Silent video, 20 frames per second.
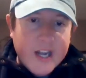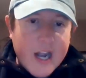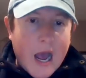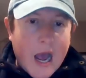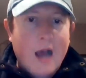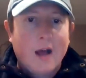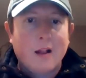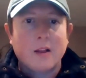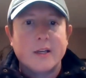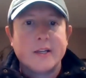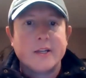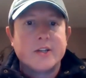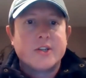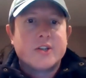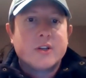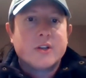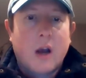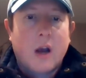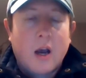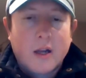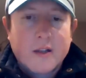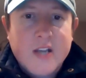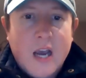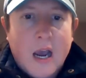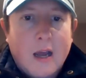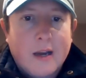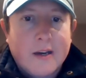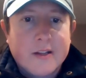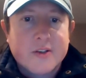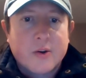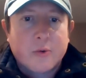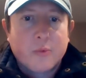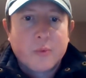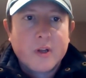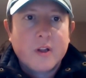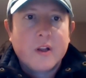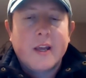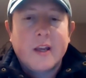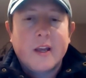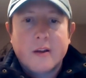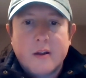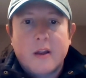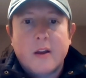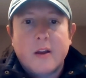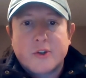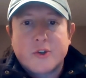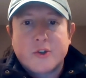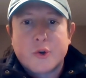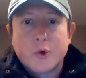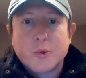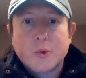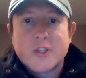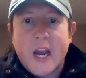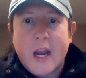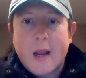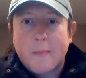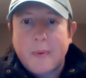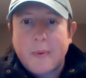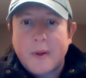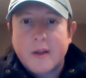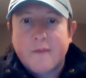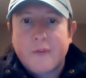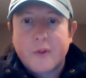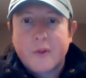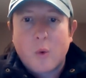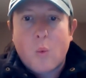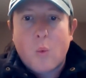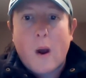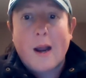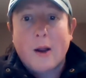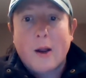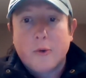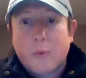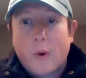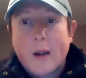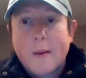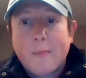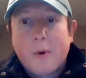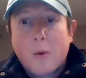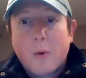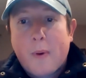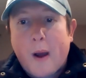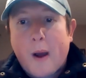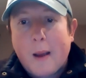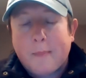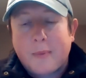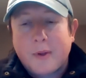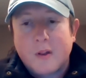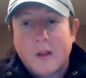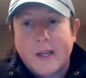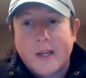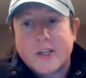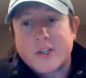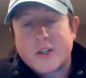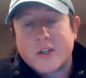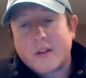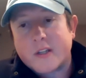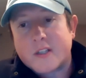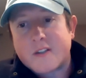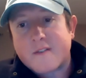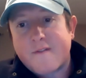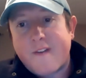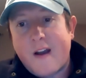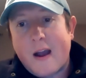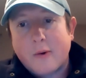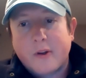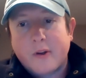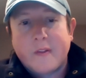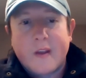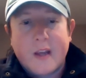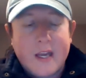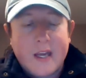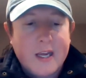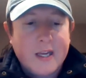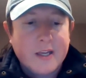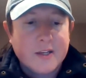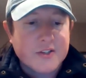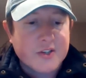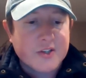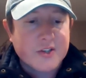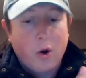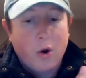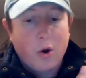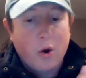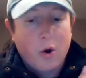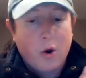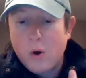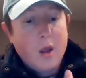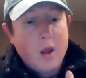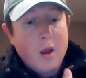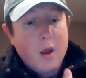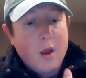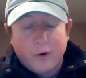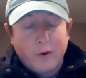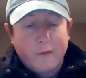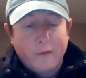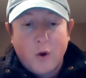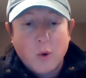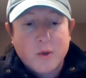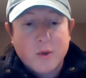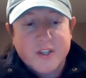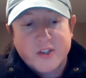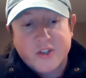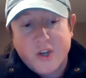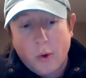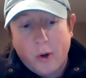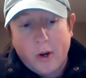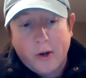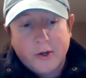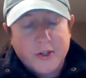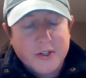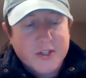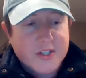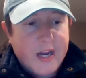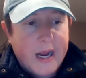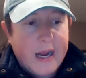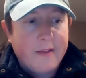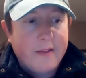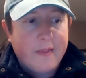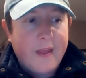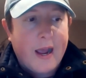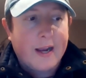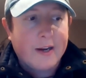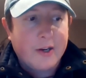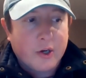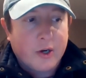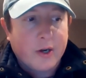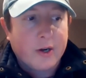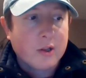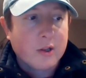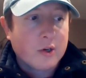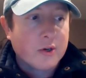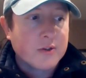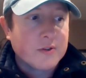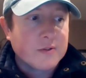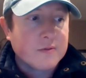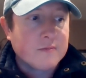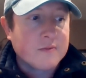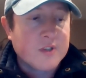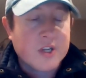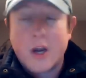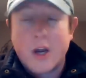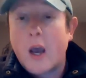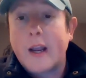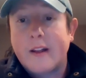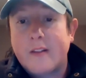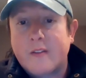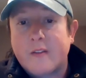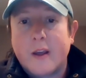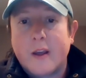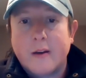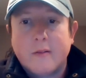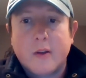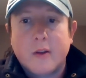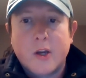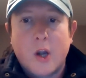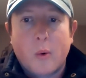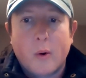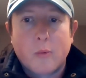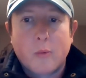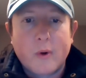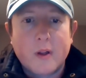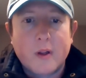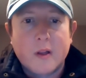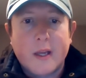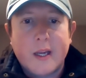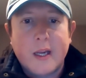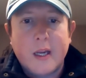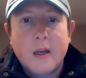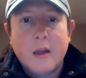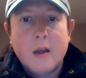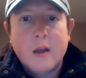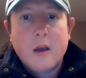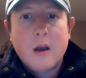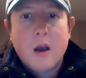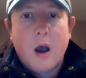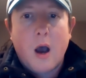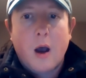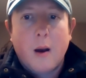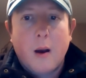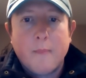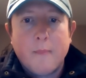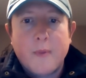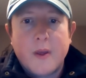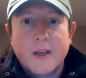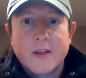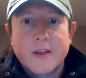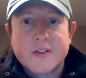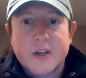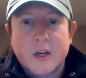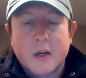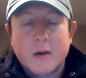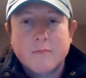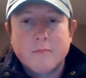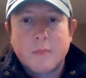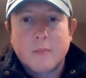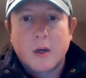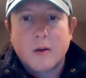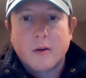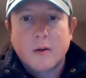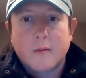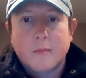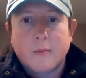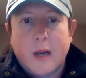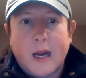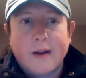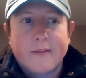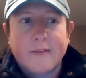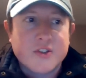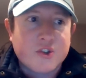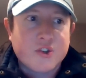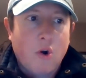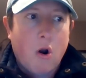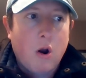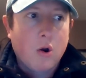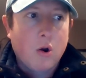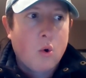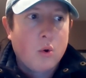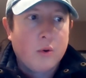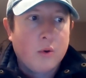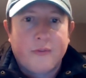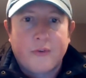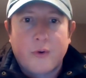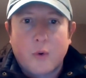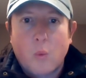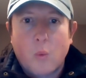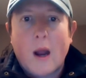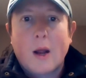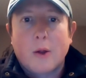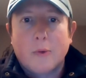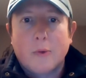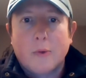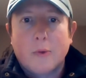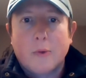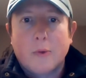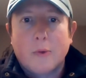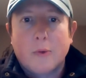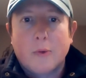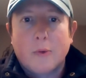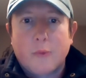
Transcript: just the knowledge, uh, Todd is a really a, uh, true champion for the wild rainbow population that's found in the East. So for folks that don't understand that, you're going to learn tonight that, you know, it really um, is a, a, kind of a stronghold for wild